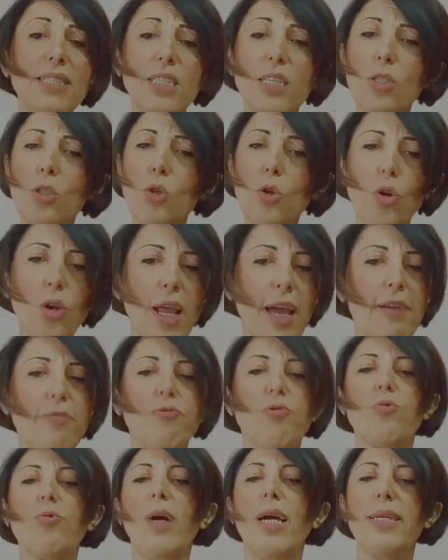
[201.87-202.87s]
you don't have to
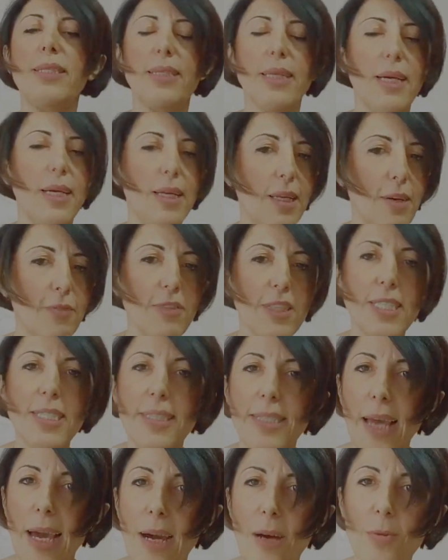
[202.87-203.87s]
write any of this
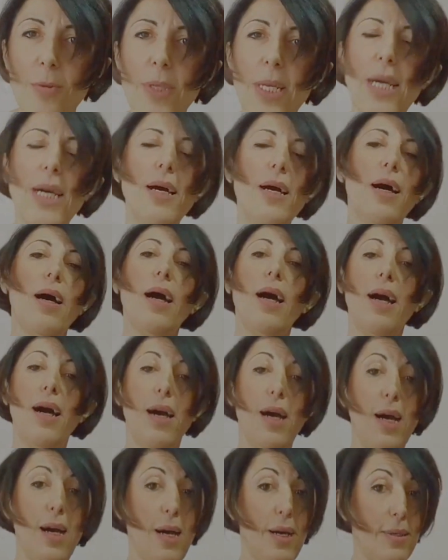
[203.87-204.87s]
down.
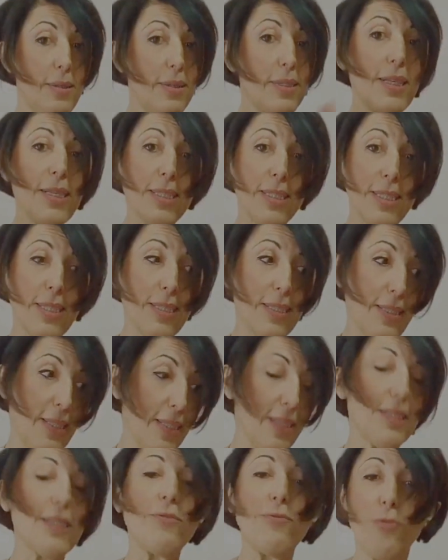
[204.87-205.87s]
This
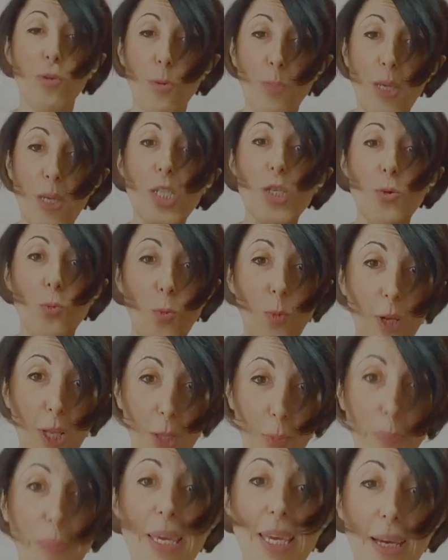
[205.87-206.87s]
information will
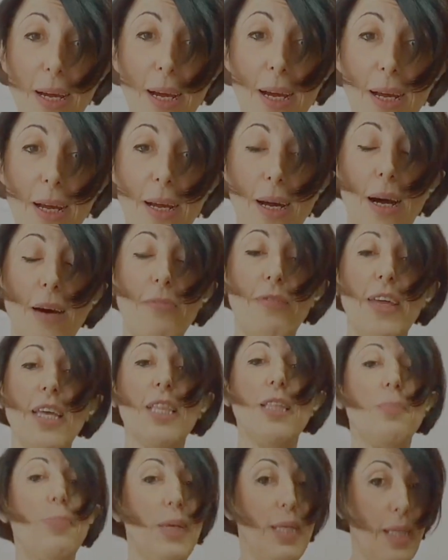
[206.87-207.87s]
be
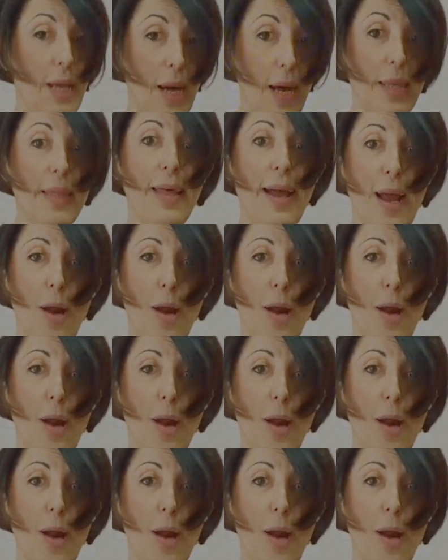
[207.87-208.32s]
available on our